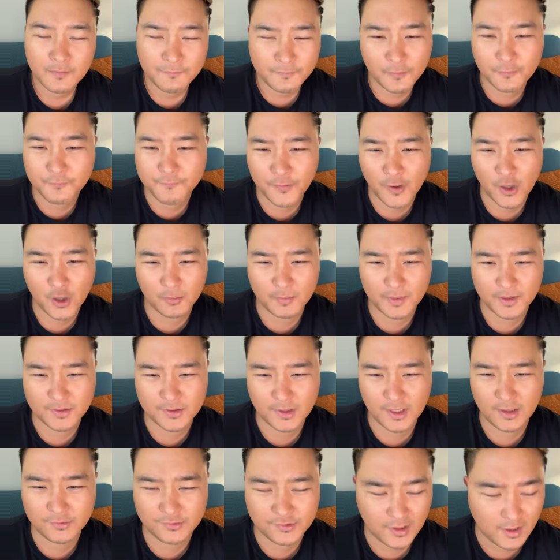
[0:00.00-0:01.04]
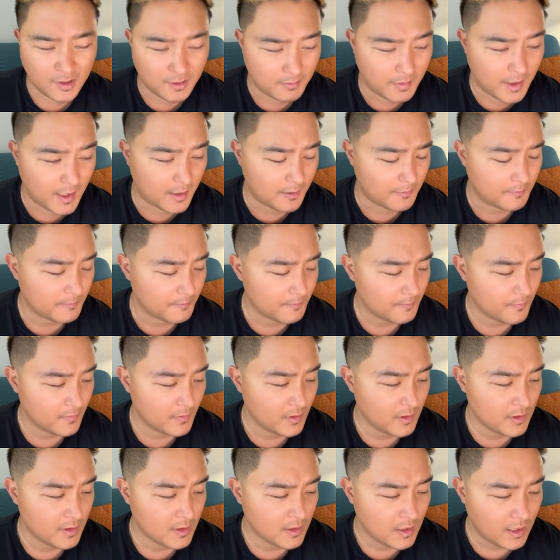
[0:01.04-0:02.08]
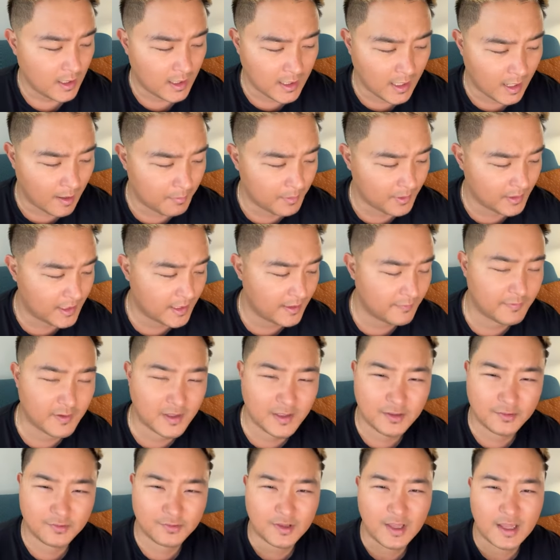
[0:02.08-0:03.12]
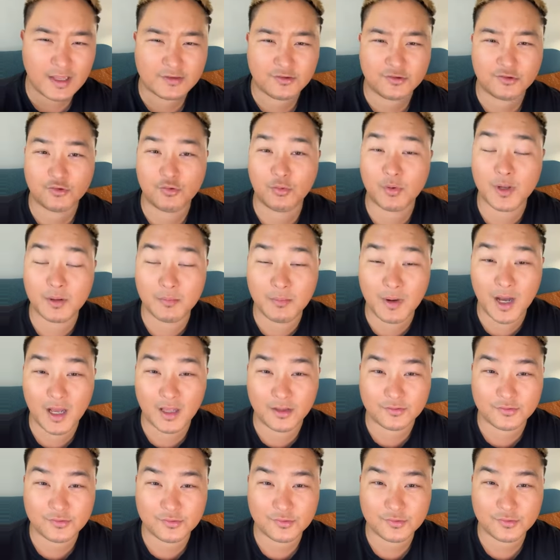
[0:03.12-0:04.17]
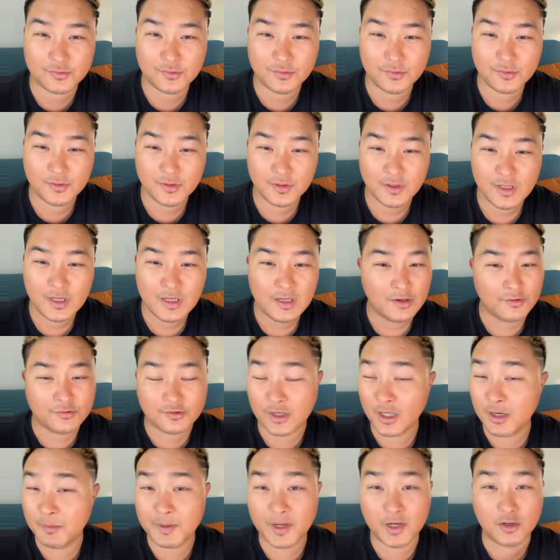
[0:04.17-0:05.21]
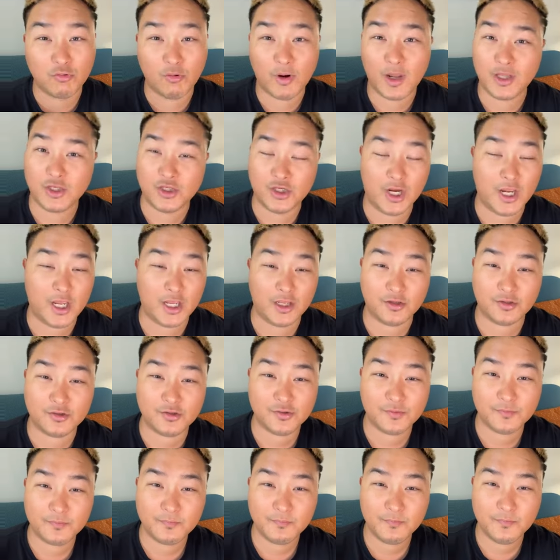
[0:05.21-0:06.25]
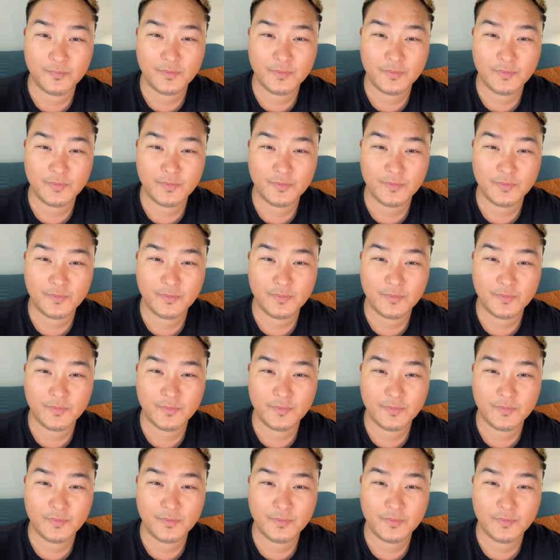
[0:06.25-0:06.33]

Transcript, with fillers: If you're following me today, say amen. And I believe in these next three months, it's going to be great change.